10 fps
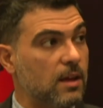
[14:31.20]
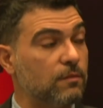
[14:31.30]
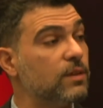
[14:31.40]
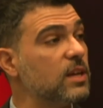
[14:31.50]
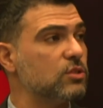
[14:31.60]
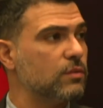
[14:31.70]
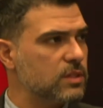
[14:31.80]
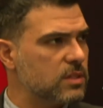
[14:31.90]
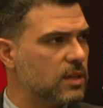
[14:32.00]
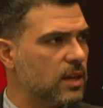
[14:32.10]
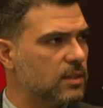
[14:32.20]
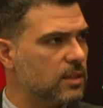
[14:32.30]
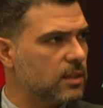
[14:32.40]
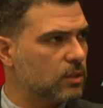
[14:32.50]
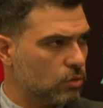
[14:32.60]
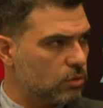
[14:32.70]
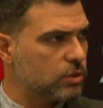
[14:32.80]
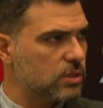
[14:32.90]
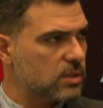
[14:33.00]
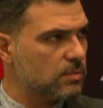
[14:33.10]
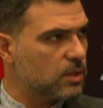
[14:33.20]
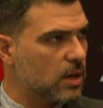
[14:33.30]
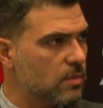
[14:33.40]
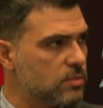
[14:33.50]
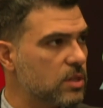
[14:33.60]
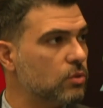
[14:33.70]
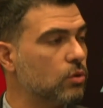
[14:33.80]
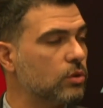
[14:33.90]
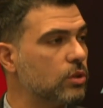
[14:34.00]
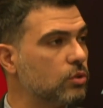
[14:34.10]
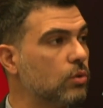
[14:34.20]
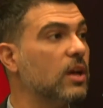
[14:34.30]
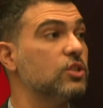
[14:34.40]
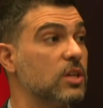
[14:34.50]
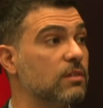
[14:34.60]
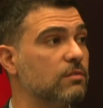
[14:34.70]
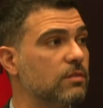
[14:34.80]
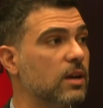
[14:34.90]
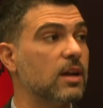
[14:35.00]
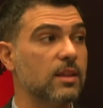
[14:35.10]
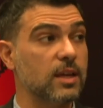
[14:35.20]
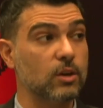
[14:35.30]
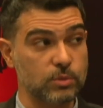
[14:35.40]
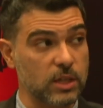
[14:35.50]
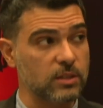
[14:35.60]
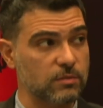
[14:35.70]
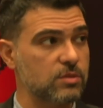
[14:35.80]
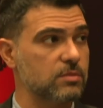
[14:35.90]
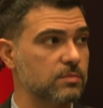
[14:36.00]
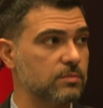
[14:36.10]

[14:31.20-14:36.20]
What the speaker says: very sophisticated technologies sometimes in order to achieve their objectives.